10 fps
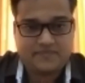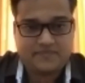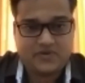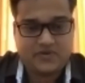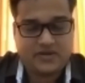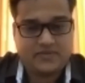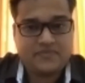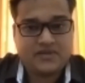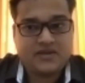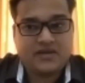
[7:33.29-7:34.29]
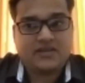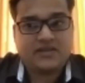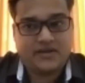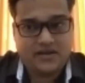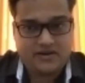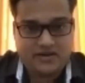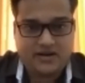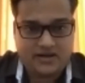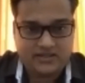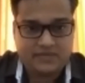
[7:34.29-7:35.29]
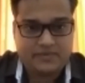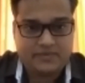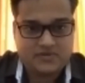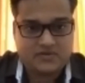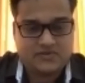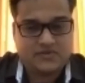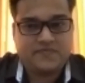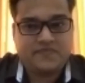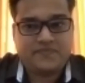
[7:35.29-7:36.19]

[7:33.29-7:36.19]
Okay, there are other papers also.